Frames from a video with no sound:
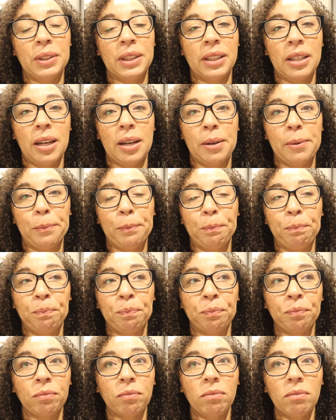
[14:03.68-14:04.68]
some
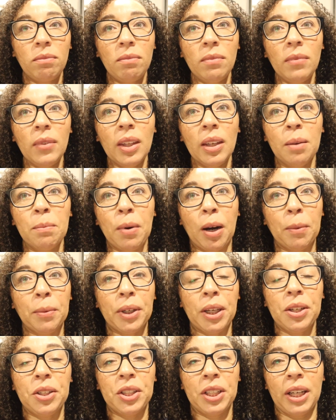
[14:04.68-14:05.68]

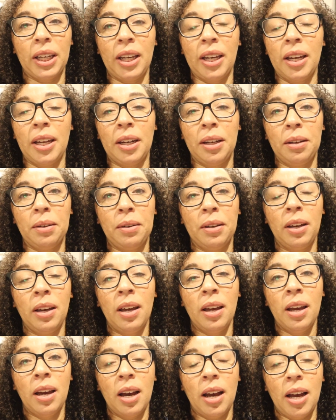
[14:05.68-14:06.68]
barbecue chicken,
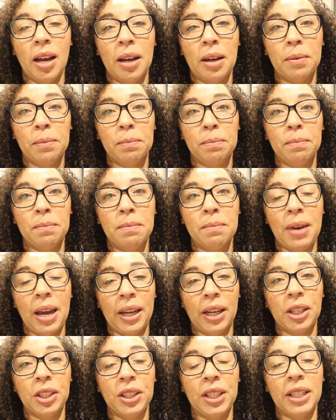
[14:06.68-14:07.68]

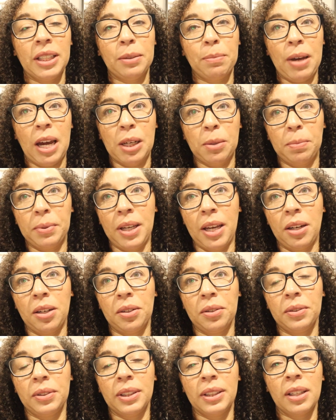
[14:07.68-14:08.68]
mac and cheese, mashed
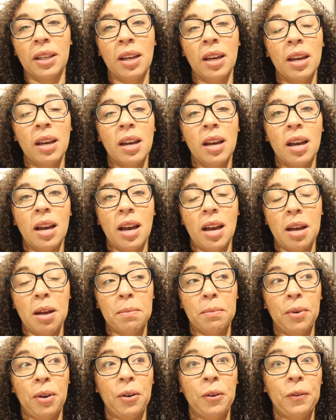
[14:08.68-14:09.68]
potatoes
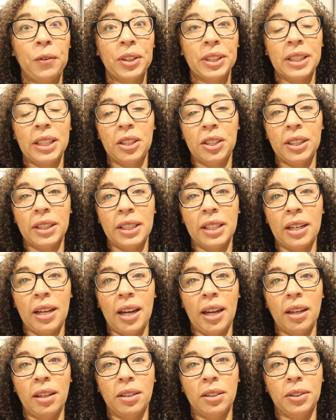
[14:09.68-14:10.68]
for dinner
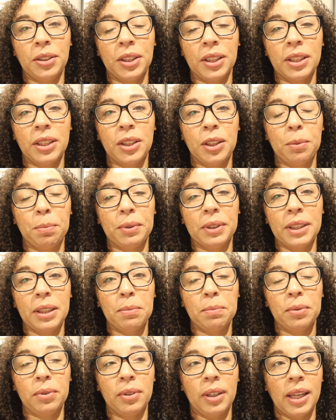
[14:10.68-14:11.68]
tonight. Just super
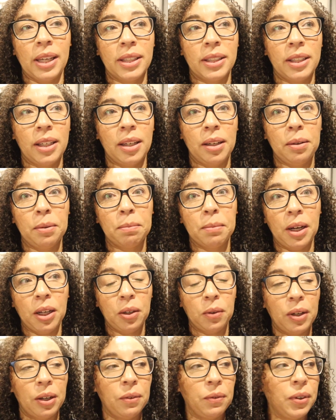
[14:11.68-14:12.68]
simple, easy
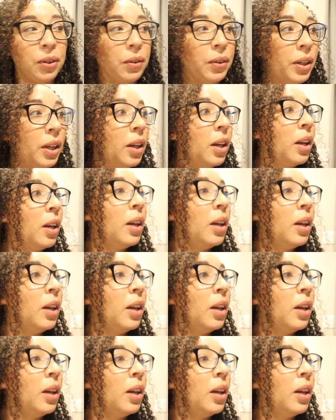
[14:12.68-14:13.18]
microwave food.